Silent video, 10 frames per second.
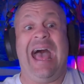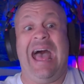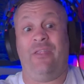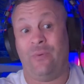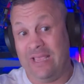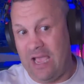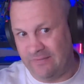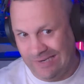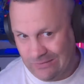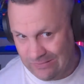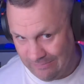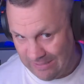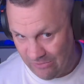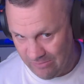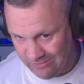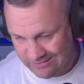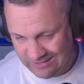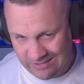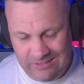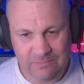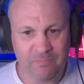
the week after next when they play my boys, the D's,